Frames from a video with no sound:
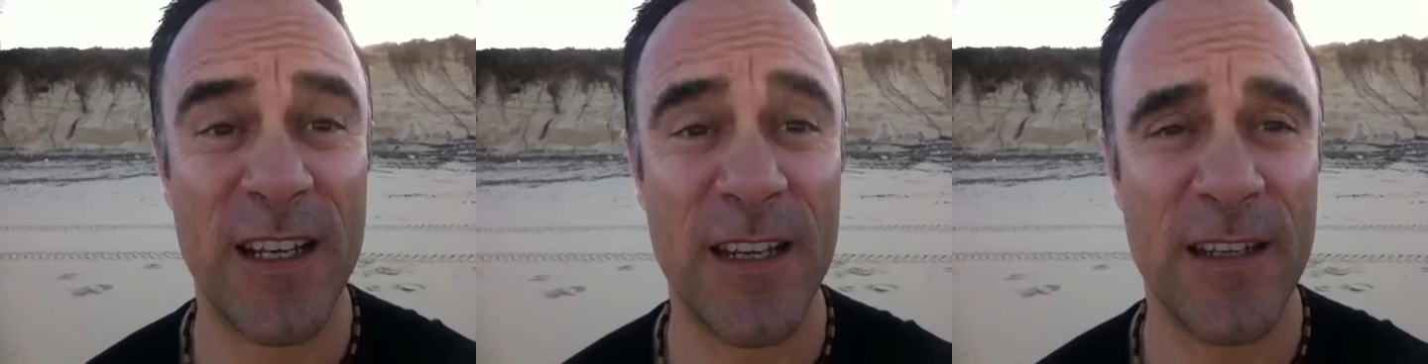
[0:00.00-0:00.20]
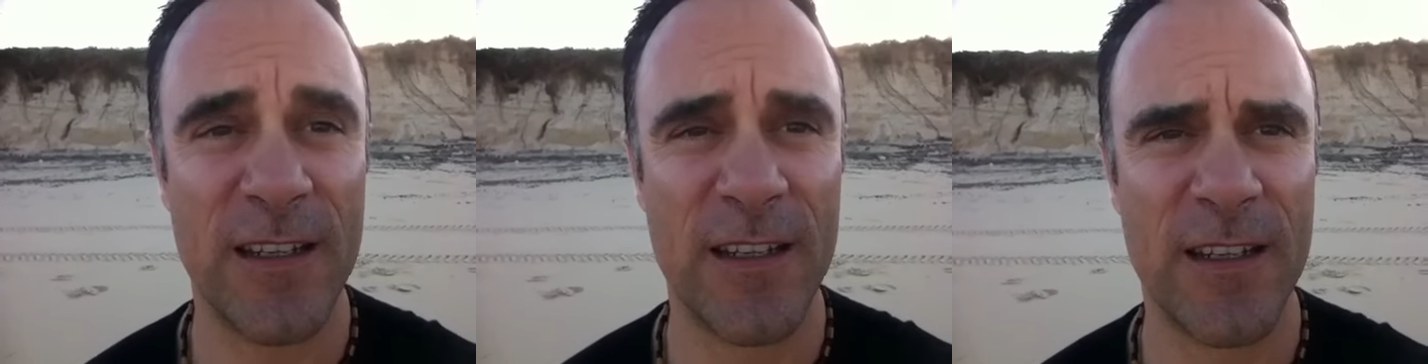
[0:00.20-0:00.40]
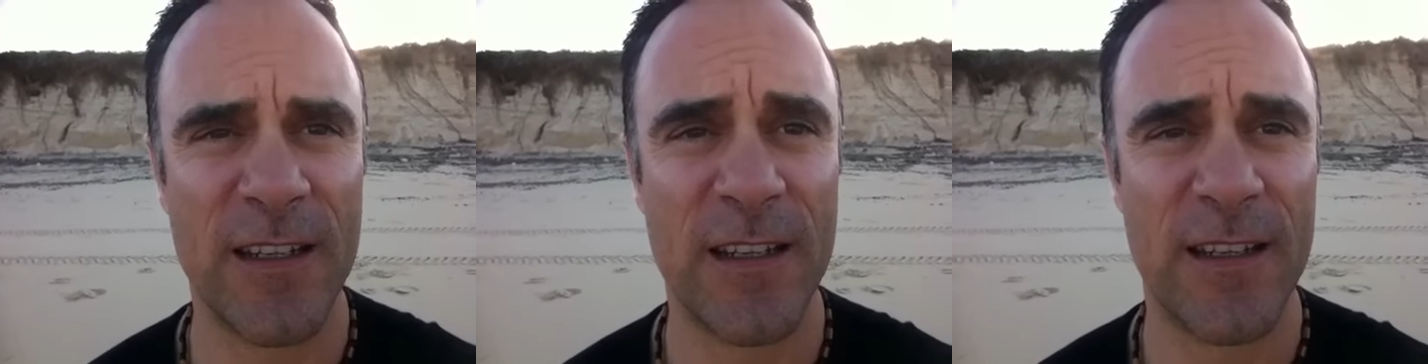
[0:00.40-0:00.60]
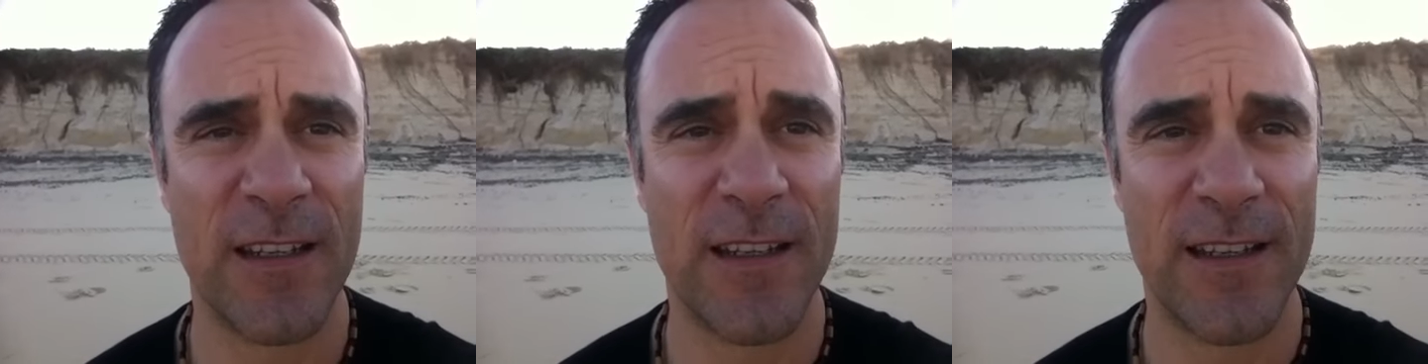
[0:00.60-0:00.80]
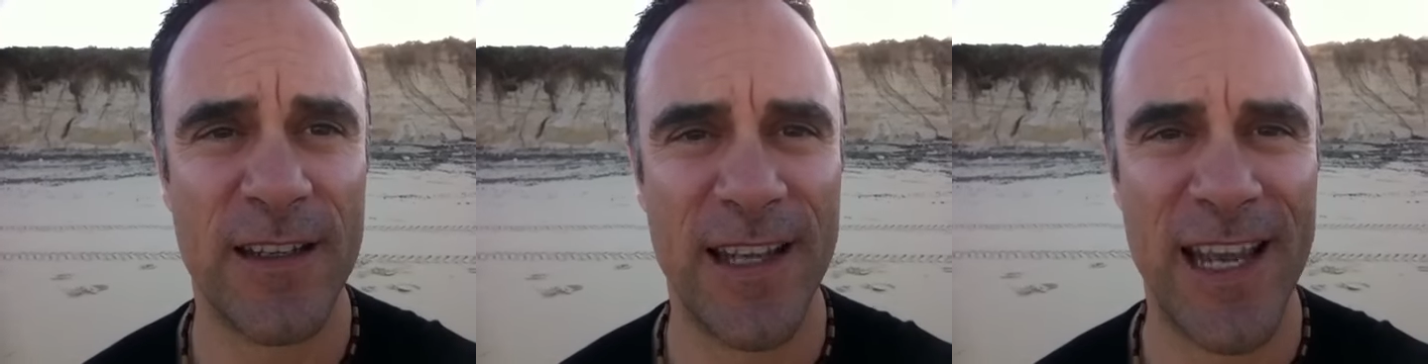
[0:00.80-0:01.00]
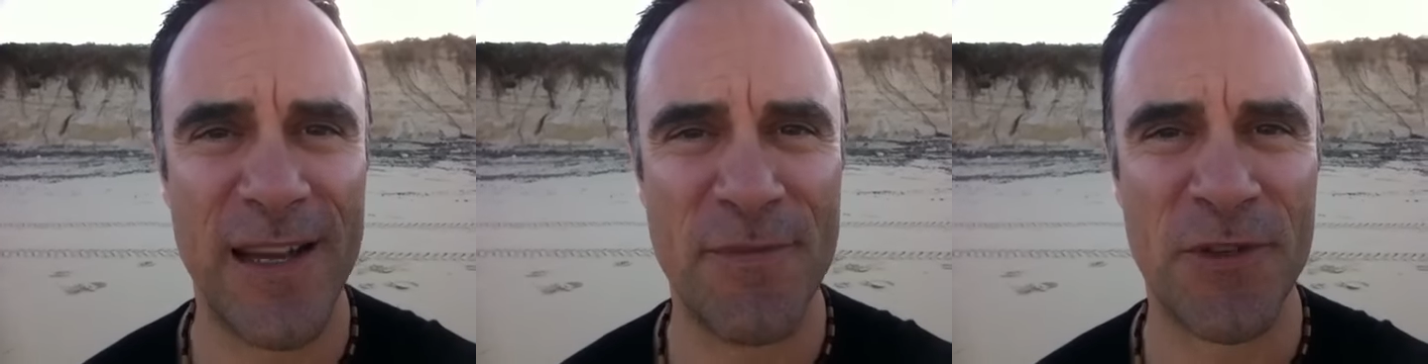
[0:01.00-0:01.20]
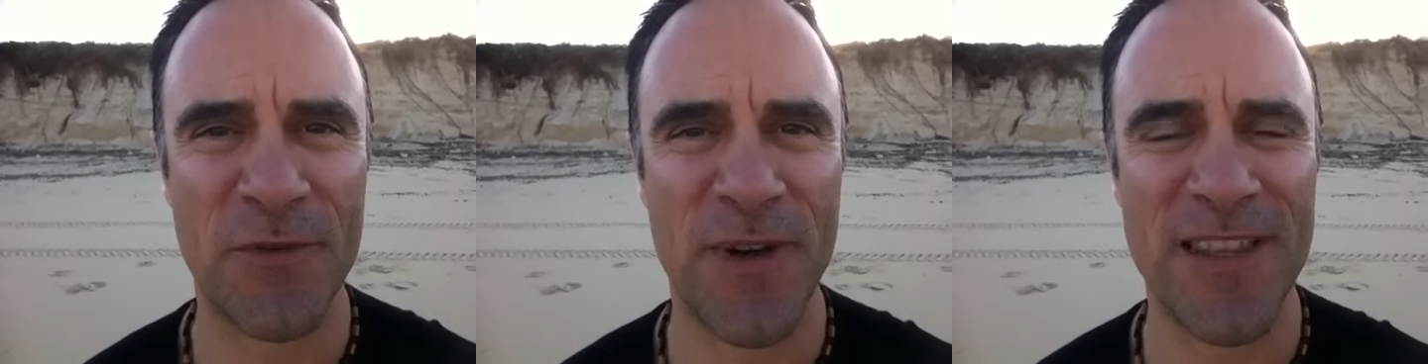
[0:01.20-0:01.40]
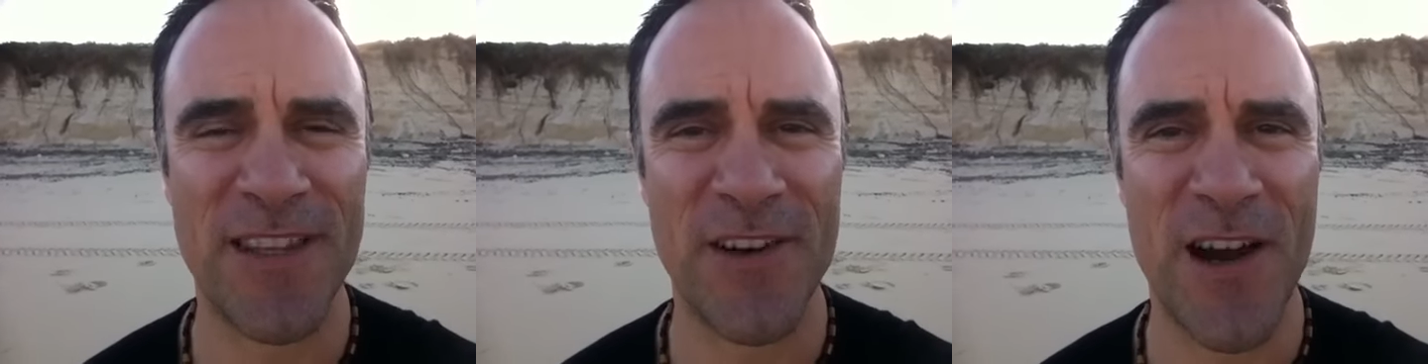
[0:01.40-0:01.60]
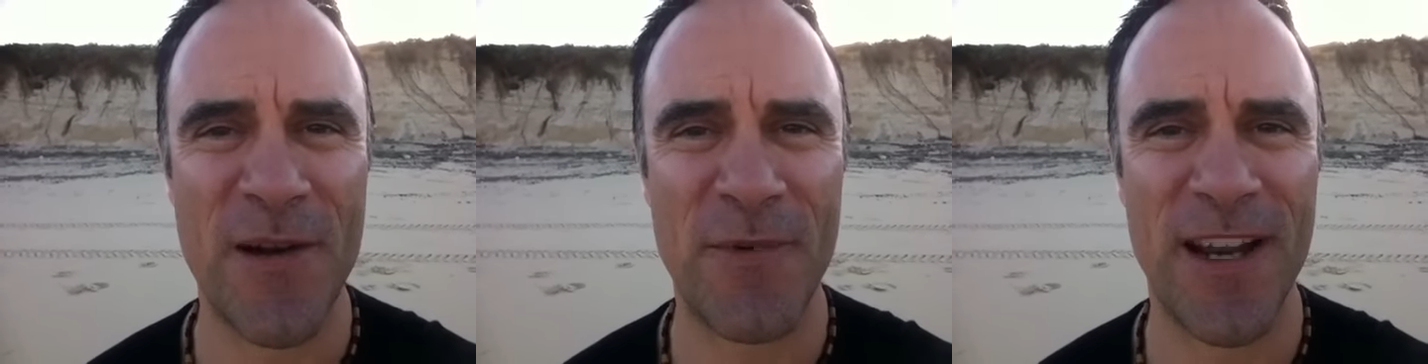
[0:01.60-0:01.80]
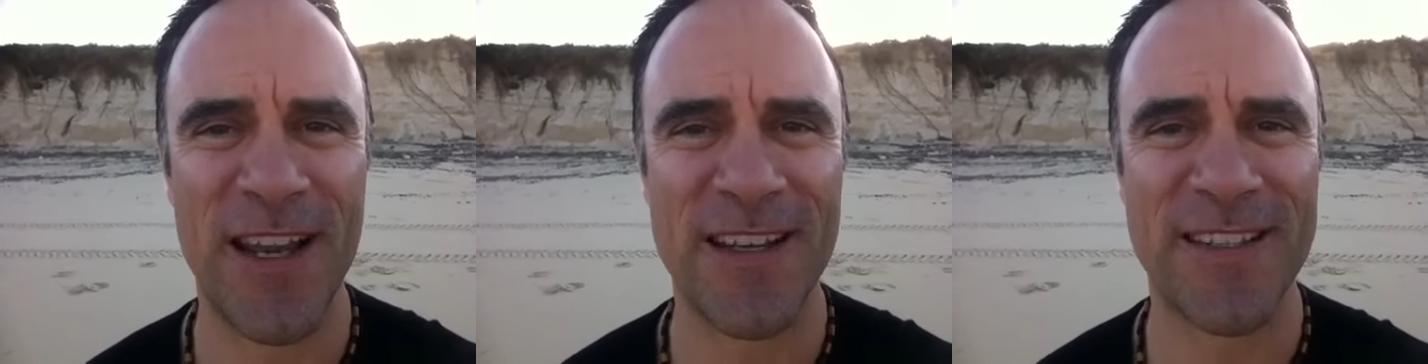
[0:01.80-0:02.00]
here, in between the
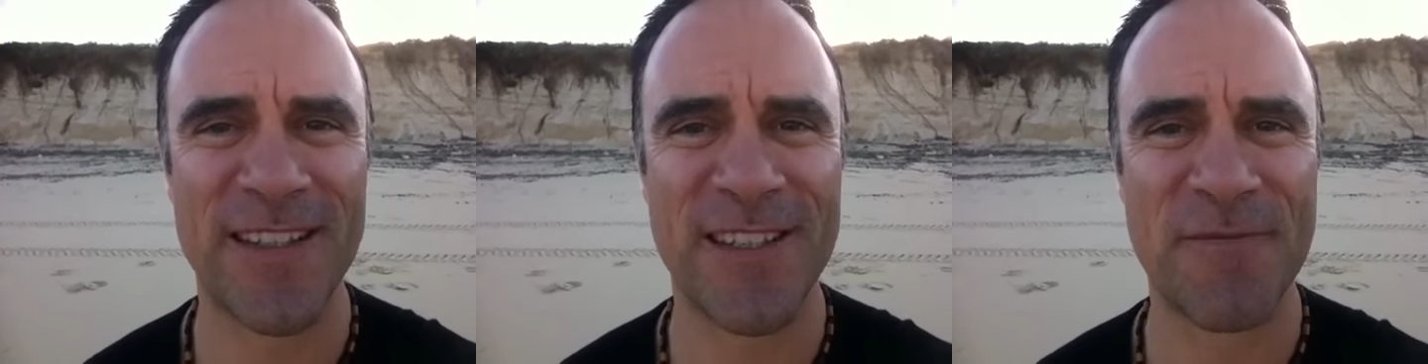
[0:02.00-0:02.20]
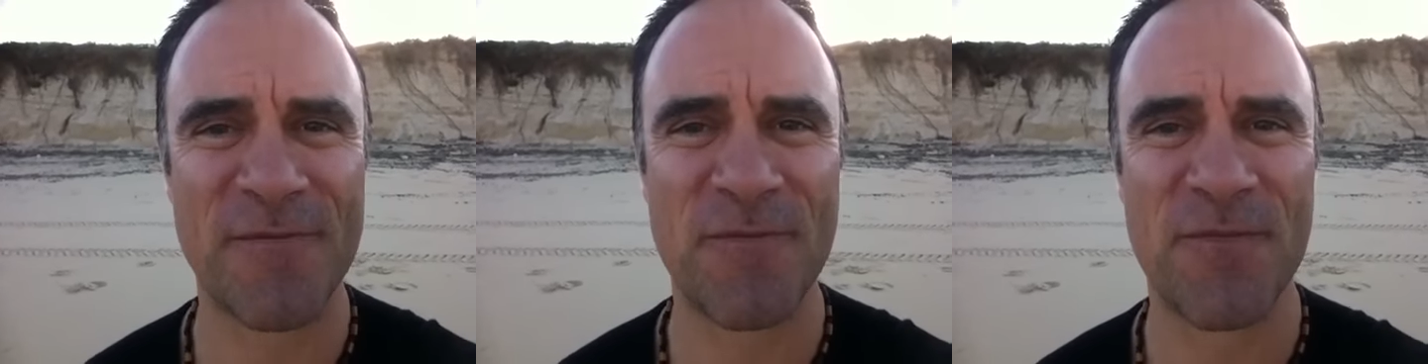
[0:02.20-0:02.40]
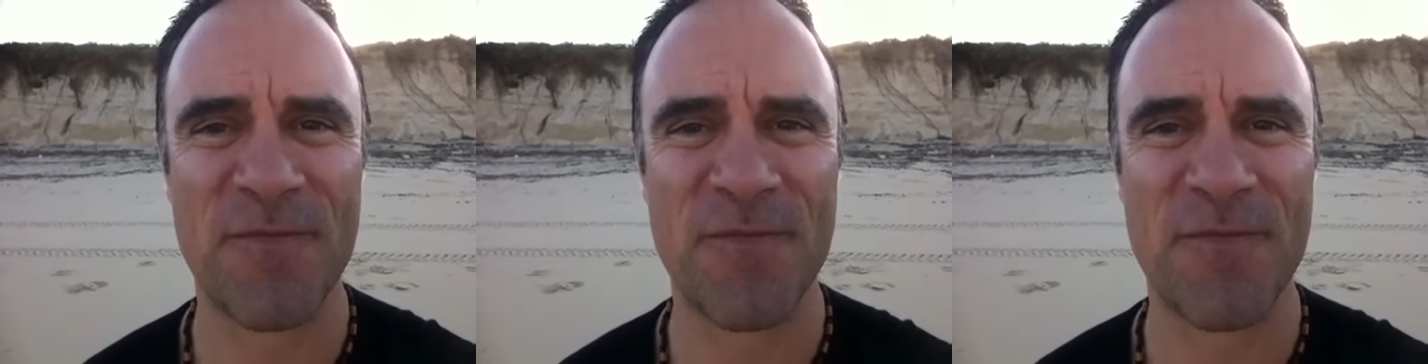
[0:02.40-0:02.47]
eyebrows.